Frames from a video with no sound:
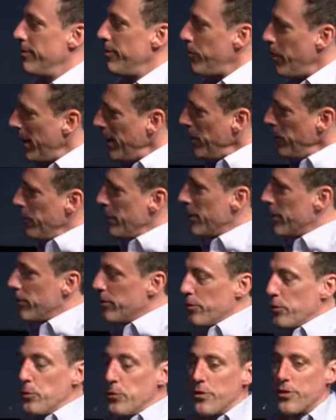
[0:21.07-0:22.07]
Why do we
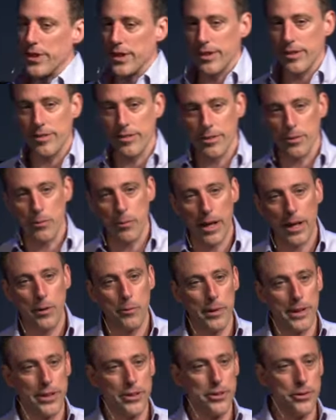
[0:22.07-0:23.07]
do things the way
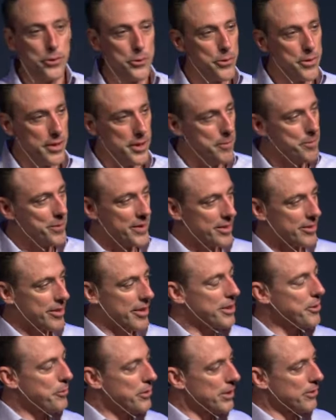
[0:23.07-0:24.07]
we do them? Has
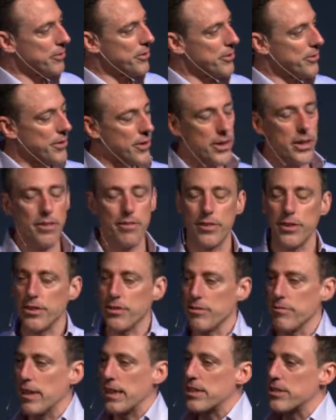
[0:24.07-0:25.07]
anyone ever thought of
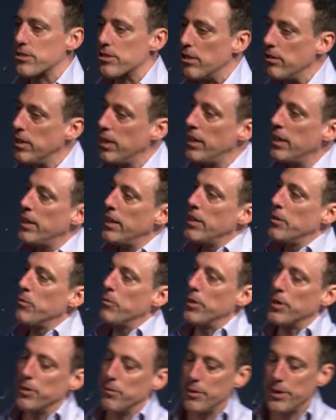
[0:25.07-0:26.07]
this, right? So,
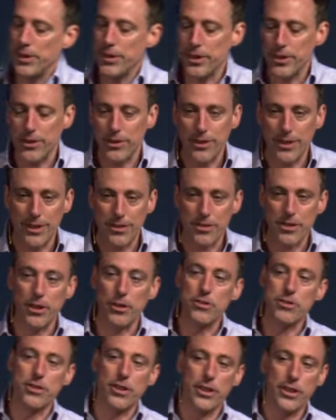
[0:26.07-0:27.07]
what did we do years ago?
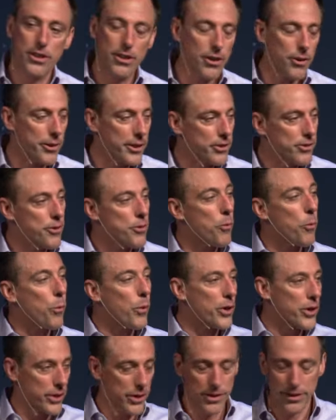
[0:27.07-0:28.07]
Started going to the
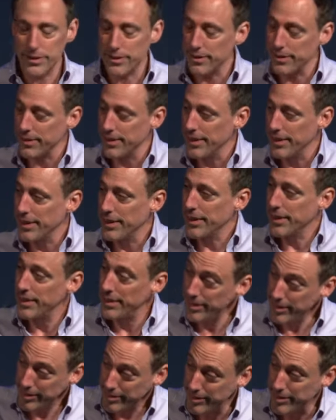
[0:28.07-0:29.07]
Word
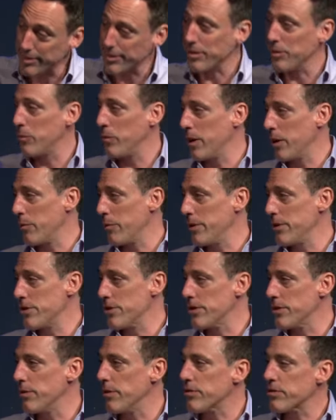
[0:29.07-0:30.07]
this is the way we
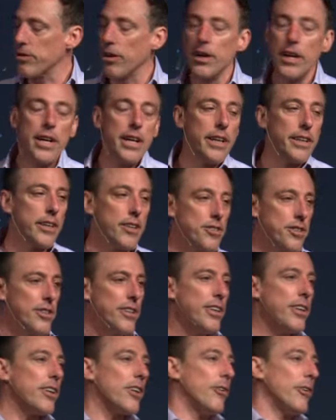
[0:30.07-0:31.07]
should do it. So they
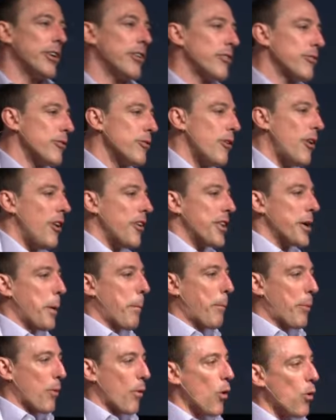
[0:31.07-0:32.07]
started going through all their
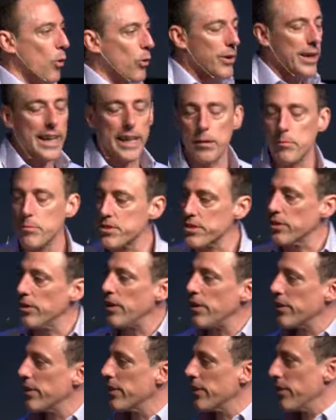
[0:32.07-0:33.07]
programs and
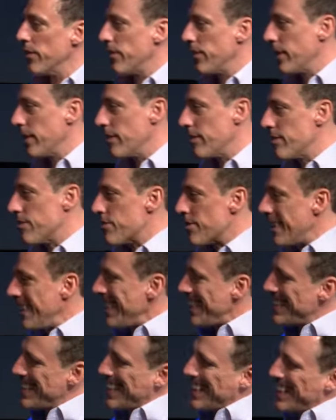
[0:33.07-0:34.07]
all their things and
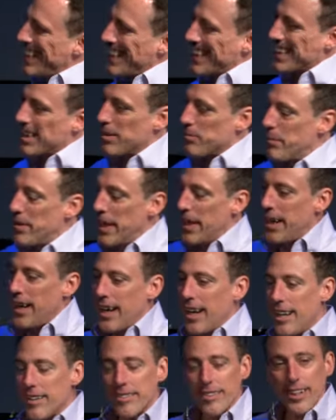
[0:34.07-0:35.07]
trying to get them
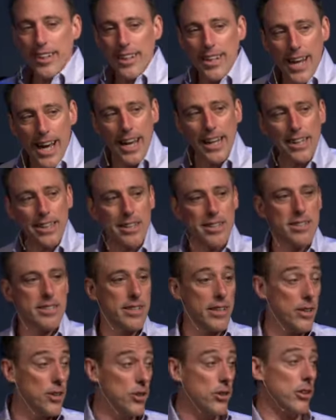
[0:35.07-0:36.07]
as aligned as
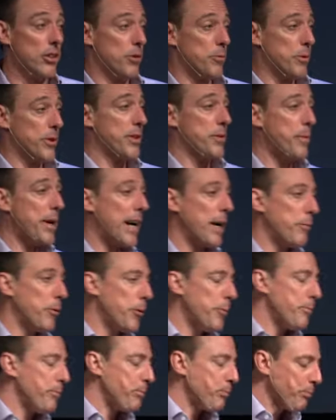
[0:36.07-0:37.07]
they could with the
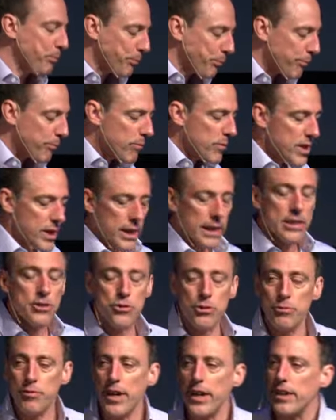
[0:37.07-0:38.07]
Bible. And
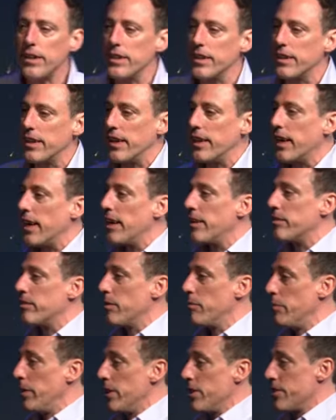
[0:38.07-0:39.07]
so finally they get
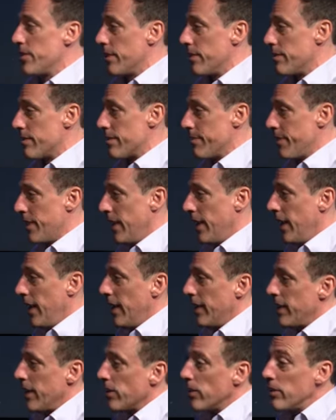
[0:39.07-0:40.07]
to missions.
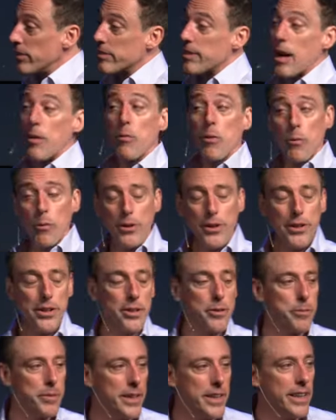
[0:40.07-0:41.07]
And they looked at what we're going
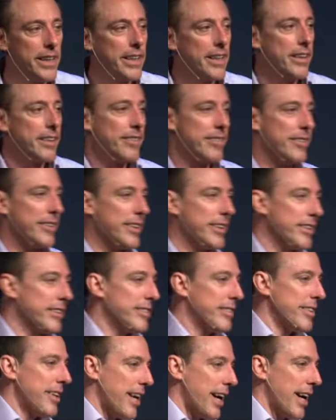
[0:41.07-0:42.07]
to be seeing
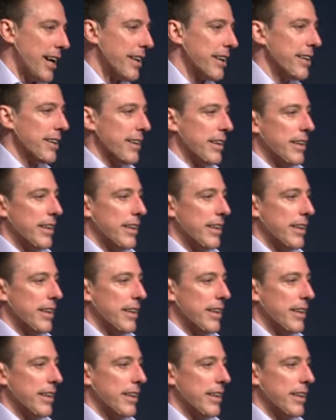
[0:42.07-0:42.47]
today.